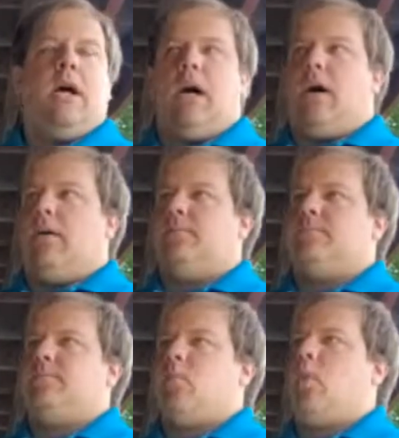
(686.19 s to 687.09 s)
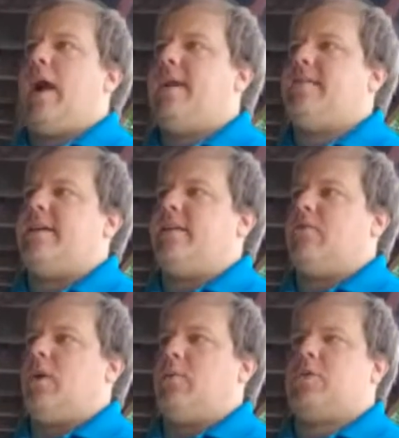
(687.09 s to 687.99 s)
Why I decided to
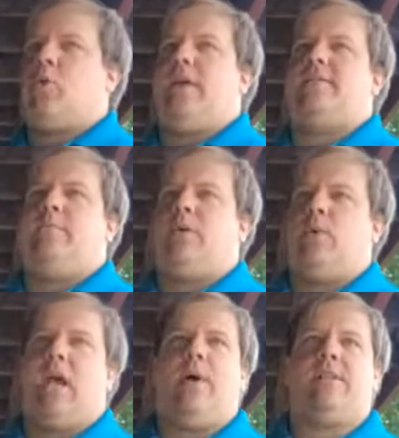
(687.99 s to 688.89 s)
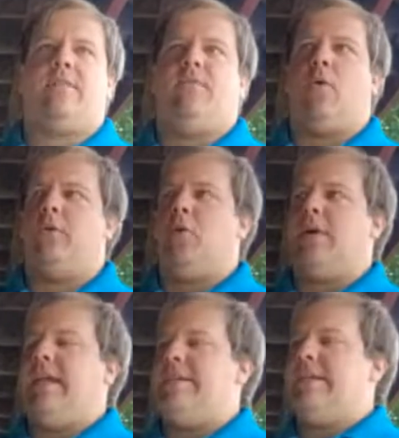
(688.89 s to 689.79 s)
run was quite simple. When I went to vote in
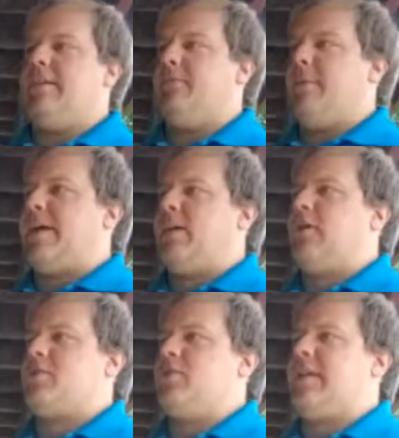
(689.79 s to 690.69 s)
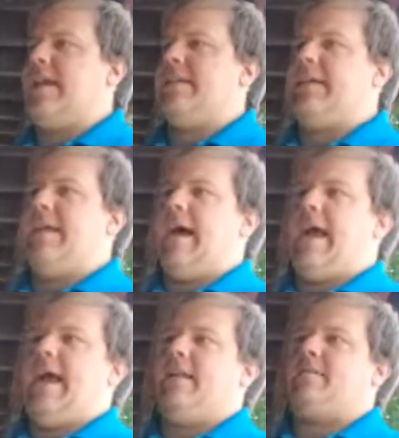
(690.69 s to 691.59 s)
2018 for my congressional candidate,
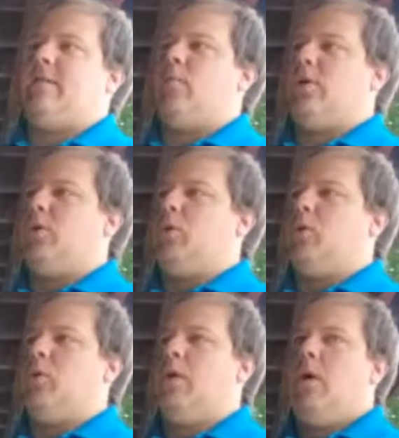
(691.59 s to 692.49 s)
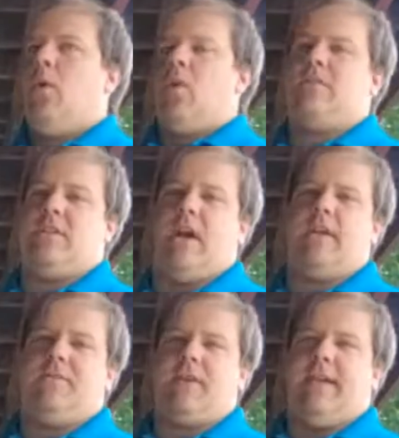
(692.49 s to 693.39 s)
I had someone who was
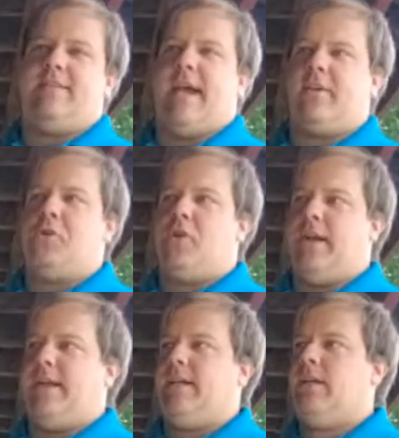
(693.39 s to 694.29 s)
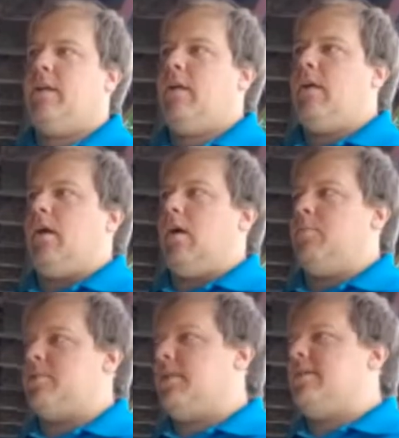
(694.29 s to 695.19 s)
indicted for insider trading,
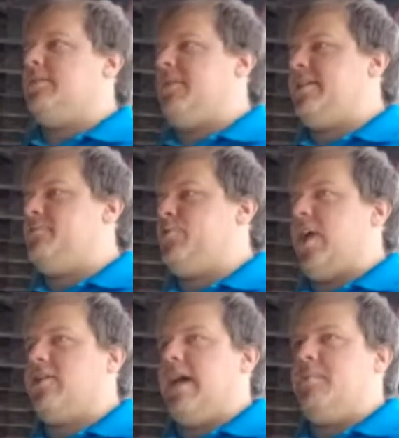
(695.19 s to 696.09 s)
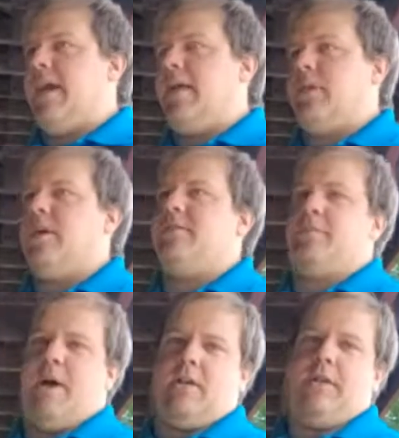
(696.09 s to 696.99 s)
still hasn't faced jail time yet because he's
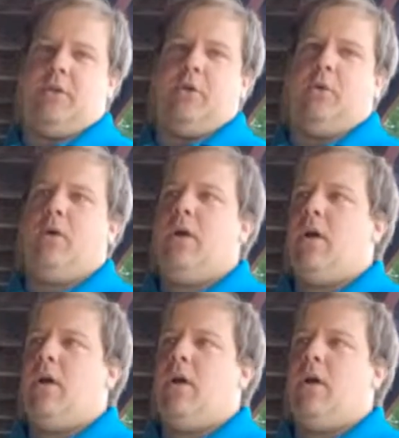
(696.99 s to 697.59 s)
better than you.